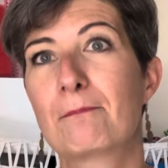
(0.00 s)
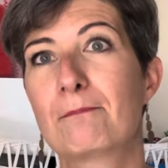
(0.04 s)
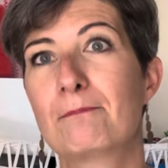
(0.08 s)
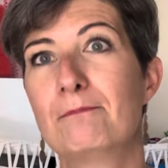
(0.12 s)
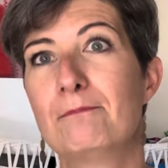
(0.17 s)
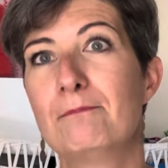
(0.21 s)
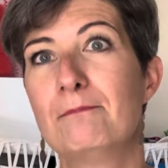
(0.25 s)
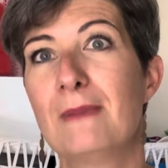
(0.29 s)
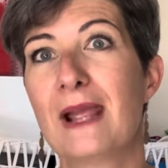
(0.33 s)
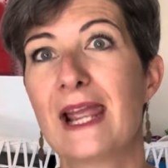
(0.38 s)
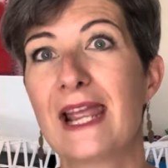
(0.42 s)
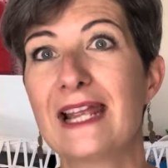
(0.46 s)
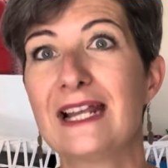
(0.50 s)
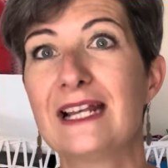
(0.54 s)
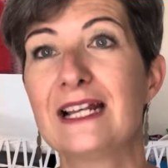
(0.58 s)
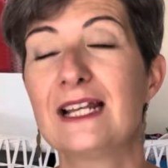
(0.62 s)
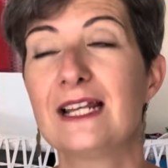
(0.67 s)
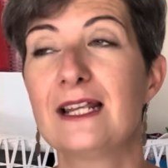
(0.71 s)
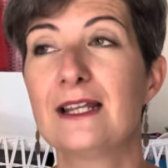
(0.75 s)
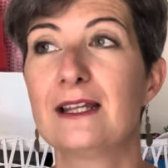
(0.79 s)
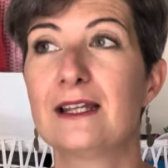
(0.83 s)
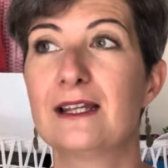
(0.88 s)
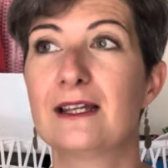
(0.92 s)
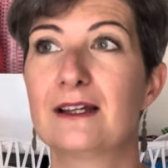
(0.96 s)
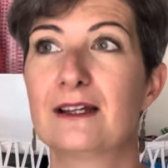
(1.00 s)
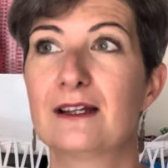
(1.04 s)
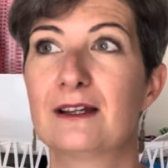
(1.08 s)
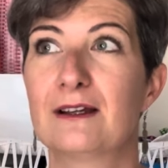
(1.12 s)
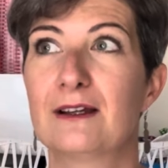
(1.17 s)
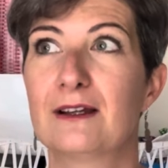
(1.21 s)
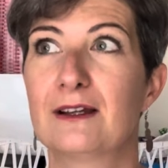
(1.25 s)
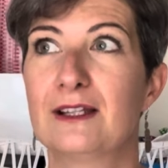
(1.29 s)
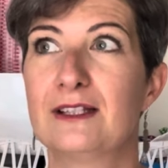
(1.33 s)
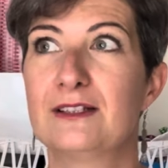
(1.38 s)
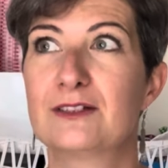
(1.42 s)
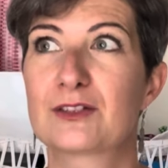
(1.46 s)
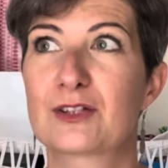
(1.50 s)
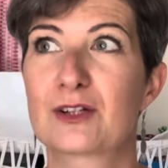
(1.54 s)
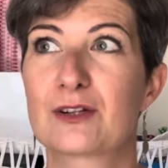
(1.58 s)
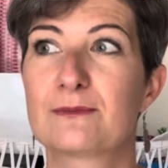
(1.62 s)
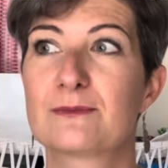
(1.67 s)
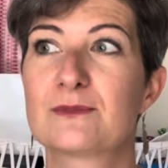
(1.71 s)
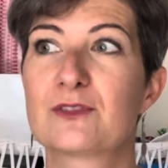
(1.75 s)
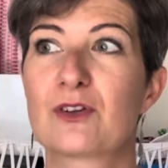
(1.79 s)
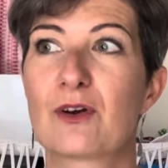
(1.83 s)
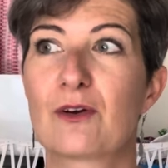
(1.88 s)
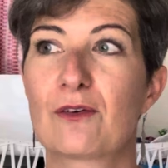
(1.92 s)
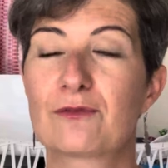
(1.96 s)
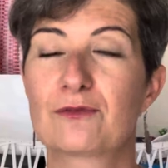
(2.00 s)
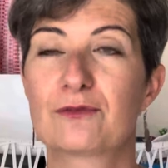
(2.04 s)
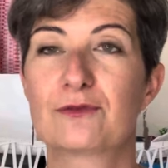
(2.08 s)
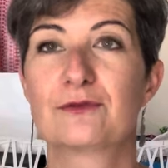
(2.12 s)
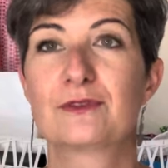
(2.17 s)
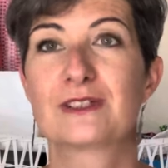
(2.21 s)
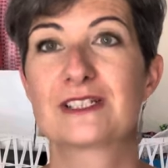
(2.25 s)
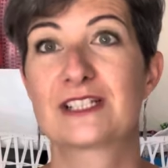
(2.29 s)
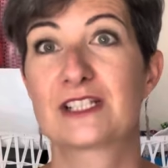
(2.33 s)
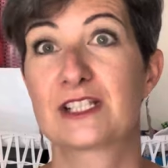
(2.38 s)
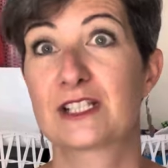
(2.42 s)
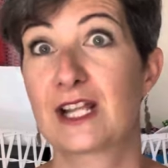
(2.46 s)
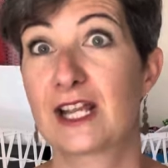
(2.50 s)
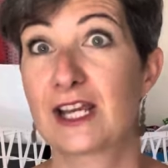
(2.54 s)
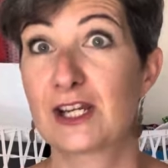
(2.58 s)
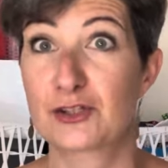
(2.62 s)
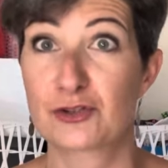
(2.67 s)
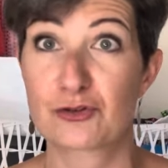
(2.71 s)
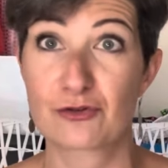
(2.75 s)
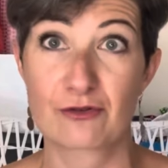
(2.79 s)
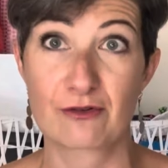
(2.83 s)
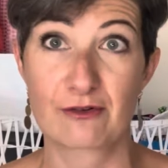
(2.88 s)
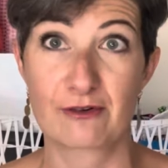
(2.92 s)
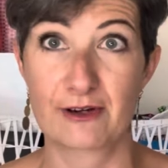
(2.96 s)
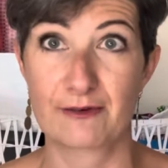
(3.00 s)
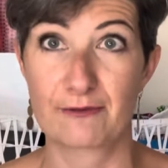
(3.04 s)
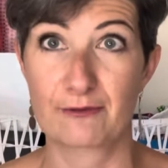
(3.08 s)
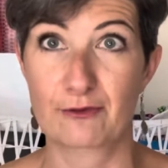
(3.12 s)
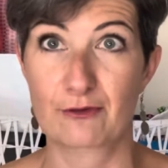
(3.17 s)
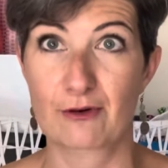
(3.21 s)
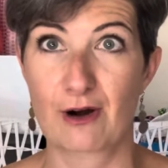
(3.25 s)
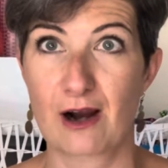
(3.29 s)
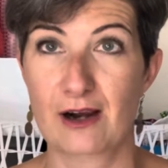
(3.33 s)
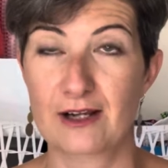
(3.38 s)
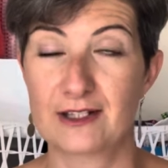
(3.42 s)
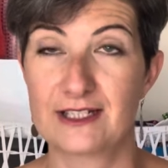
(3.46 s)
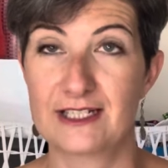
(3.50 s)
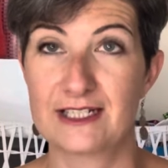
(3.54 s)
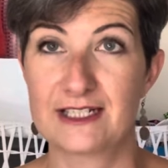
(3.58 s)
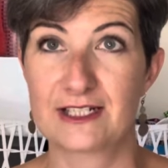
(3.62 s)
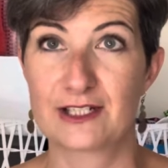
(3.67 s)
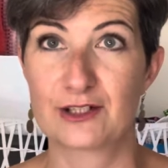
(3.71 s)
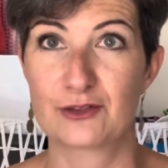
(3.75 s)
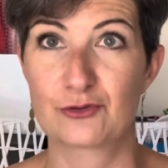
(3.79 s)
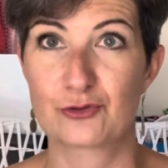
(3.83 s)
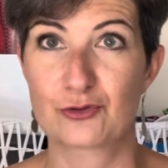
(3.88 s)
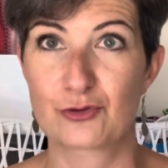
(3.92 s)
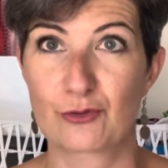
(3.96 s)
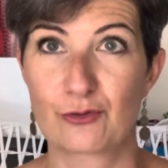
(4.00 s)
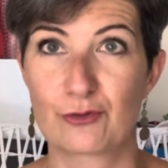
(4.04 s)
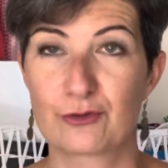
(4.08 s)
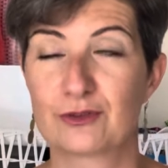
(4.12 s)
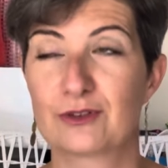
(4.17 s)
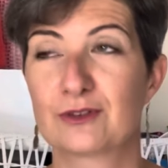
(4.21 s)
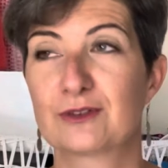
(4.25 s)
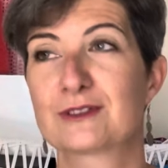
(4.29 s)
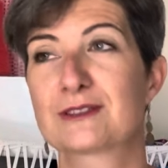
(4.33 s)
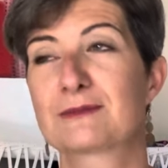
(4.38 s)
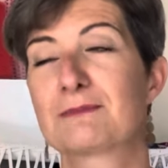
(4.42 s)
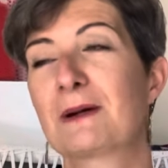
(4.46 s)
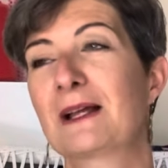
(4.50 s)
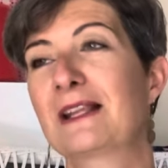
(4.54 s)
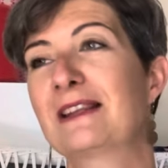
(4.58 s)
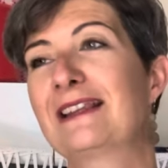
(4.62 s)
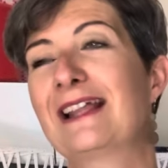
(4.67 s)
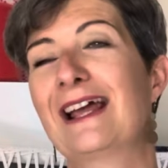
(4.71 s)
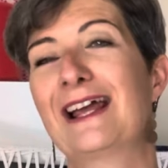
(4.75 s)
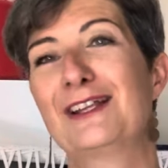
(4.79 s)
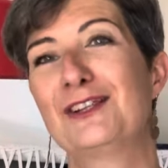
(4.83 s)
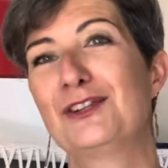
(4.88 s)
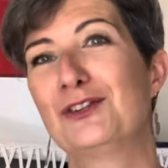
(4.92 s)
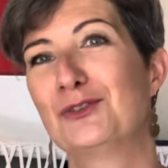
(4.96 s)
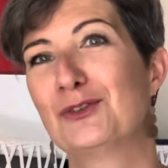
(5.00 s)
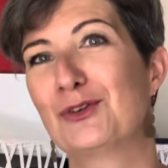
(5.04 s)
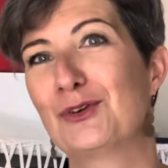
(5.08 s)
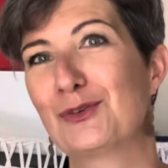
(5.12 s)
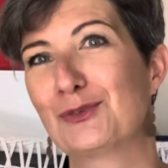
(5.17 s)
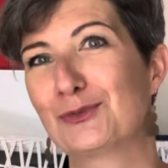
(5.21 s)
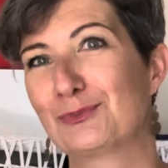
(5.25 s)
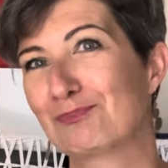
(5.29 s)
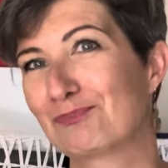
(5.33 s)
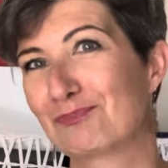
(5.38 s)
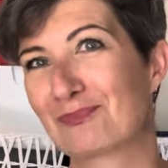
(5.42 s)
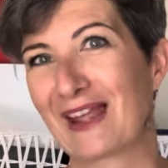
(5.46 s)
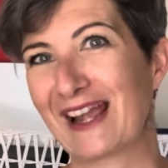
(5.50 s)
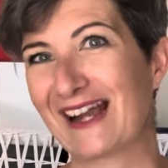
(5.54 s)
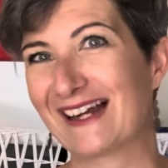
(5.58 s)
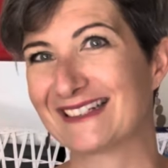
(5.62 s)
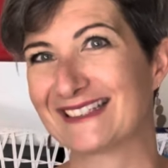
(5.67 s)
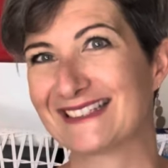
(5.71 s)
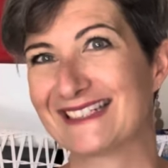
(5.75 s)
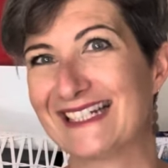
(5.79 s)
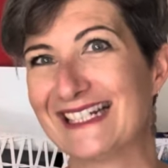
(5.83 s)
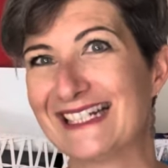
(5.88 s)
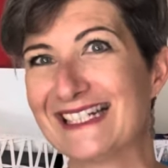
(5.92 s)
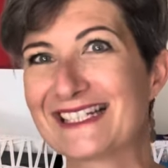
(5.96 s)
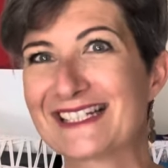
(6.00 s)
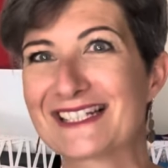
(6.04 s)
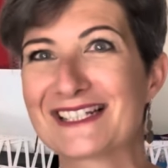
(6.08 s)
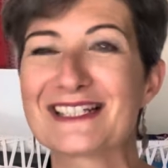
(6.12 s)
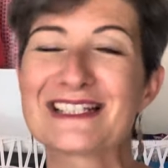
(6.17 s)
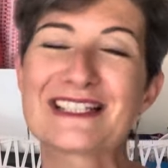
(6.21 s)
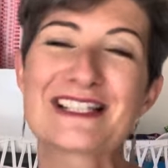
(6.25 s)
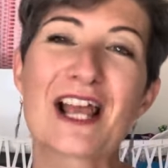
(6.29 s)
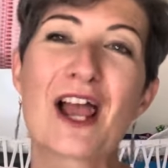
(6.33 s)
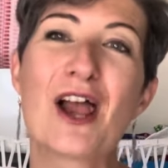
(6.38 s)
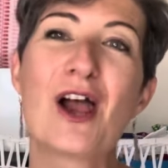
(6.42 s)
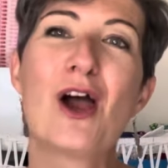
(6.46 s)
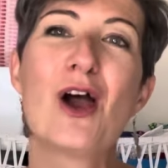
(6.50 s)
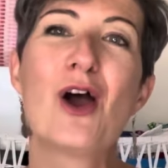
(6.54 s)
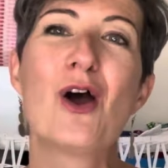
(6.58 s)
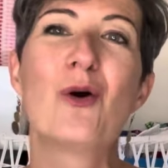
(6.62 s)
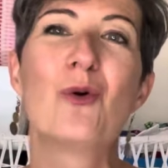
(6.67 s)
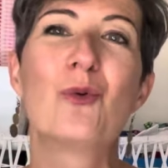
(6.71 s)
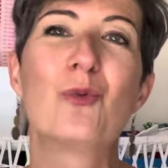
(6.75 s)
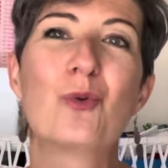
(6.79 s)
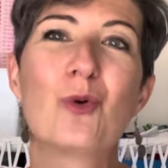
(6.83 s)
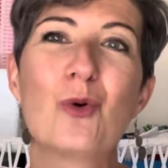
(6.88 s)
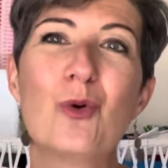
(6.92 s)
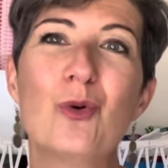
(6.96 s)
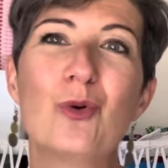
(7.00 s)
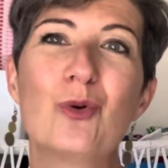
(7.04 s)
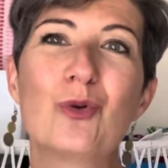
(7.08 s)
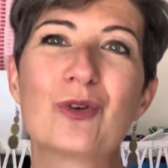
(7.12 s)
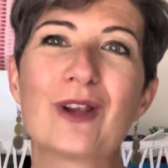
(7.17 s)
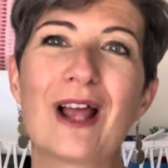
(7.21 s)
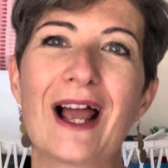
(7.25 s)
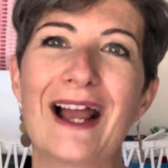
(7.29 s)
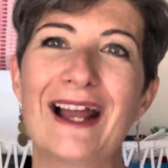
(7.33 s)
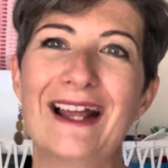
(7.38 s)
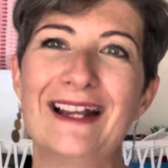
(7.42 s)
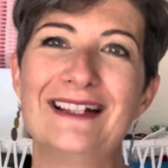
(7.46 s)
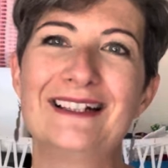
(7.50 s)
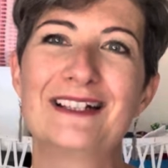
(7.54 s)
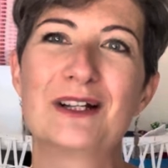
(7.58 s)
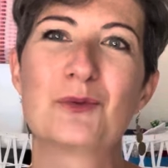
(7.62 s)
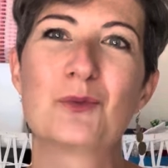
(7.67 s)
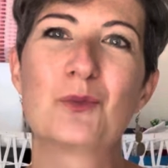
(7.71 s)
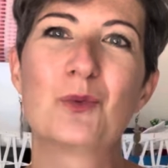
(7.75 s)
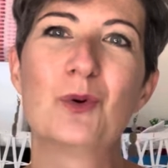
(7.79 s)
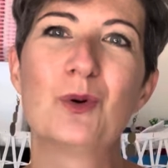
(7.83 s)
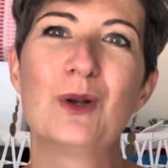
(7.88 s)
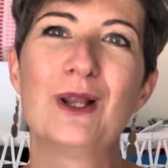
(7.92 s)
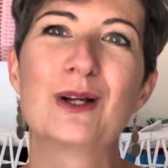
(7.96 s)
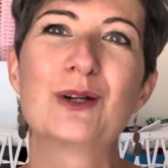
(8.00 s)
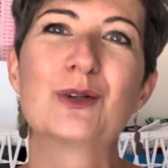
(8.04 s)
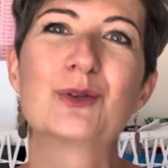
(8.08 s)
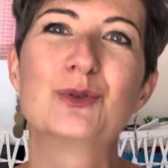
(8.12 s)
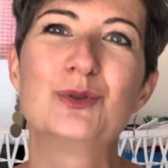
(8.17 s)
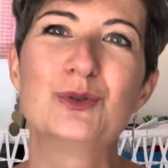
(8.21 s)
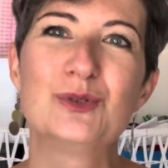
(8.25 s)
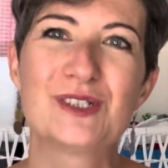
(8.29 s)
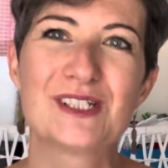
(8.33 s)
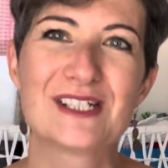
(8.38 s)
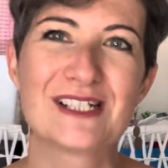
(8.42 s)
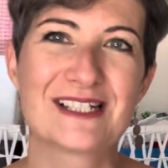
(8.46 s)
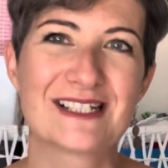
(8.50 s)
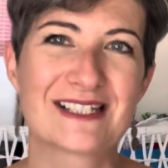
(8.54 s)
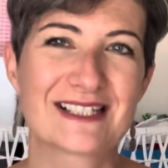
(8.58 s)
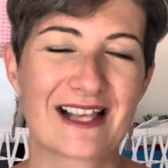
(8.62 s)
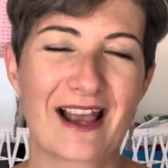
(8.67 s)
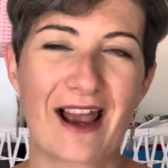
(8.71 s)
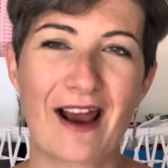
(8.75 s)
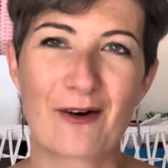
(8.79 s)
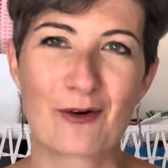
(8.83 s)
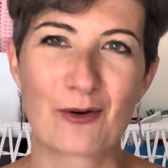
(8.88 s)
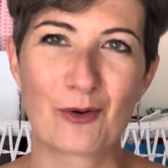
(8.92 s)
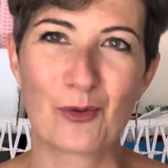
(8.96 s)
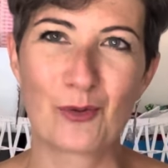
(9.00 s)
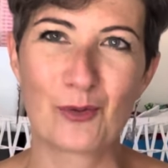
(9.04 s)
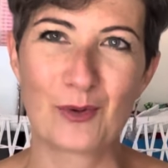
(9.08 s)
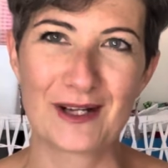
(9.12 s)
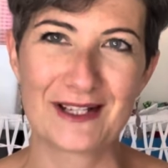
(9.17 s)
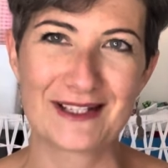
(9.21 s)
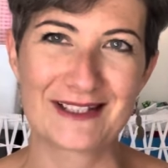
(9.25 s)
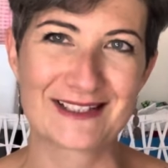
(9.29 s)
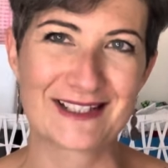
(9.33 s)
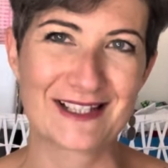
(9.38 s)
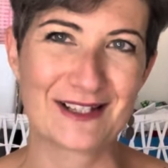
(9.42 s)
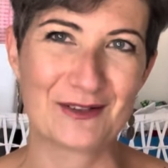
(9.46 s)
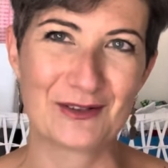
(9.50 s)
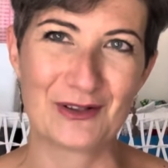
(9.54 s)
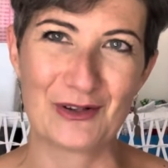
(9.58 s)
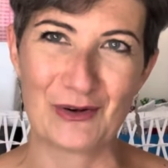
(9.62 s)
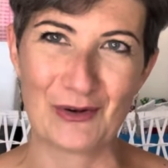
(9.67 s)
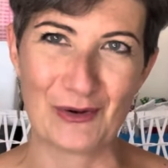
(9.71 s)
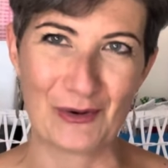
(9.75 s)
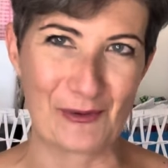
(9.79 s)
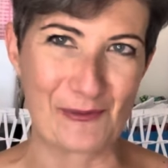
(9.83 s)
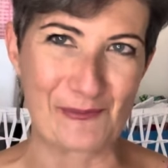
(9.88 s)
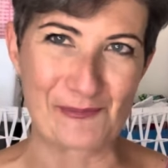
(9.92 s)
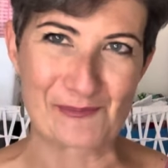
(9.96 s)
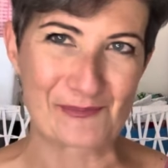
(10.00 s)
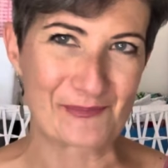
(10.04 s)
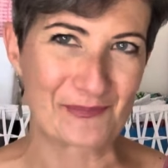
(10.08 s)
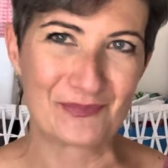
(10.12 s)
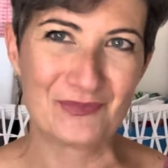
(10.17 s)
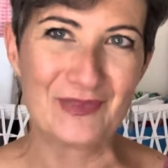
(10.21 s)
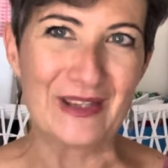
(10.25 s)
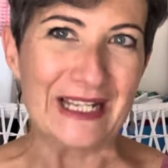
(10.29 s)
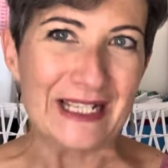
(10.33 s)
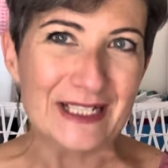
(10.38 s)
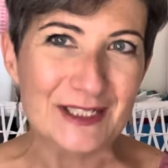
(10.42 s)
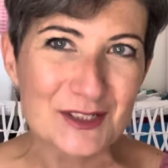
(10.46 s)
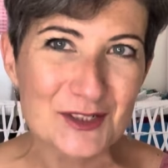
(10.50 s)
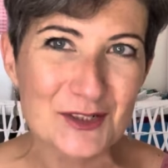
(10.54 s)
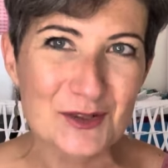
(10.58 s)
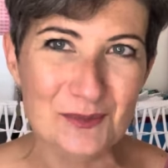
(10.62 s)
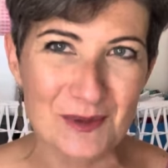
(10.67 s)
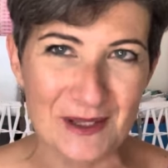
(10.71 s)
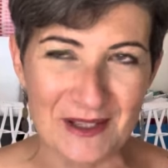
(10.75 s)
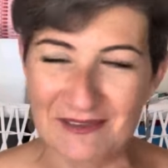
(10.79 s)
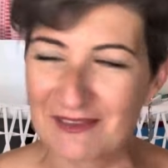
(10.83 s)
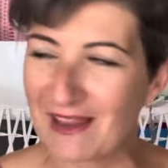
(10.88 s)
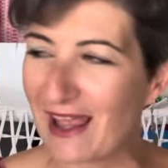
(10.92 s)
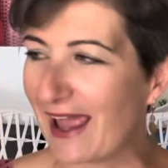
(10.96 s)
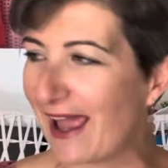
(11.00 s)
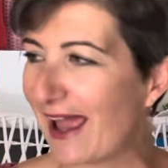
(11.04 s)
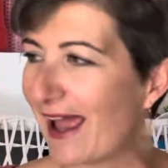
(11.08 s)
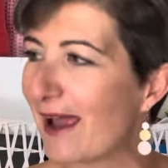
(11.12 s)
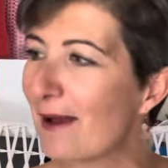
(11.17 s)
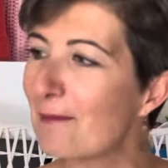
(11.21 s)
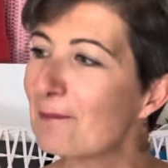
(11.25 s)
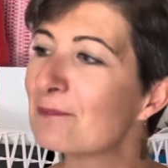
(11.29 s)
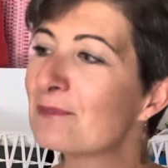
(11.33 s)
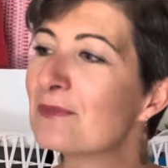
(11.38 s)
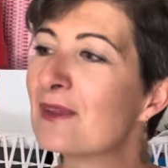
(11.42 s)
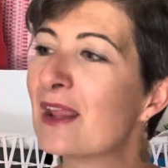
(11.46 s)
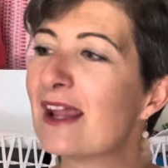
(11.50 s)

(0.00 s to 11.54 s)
mainly uh, in terms of stationery for our knitting journals. But then, you know, as knitters, wool and uh, woolen goodies are always, you know, need to be there.